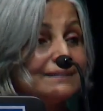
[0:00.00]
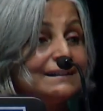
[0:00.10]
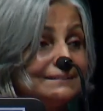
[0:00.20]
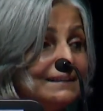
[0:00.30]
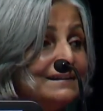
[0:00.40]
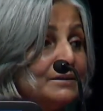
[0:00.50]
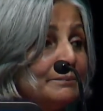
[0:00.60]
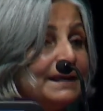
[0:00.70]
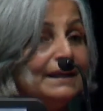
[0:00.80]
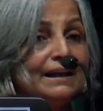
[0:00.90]
I said at the
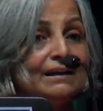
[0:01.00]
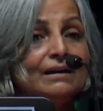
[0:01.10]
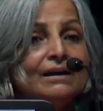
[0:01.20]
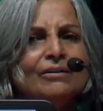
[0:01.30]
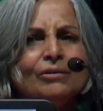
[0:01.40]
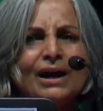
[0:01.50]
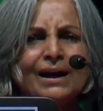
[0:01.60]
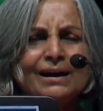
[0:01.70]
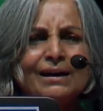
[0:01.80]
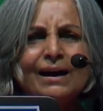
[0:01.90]
beginning,
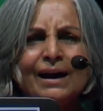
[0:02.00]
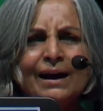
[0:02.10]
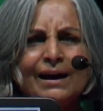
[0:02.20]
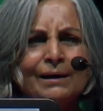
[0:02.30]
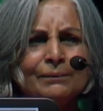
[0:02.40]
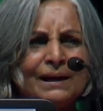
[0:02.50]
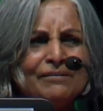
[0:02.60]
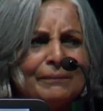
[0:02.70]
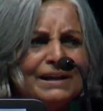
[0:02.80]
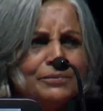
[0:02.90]
I have
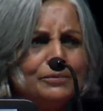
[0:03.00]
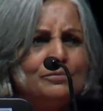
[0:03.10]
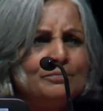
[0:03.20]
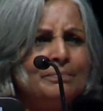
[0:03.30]
met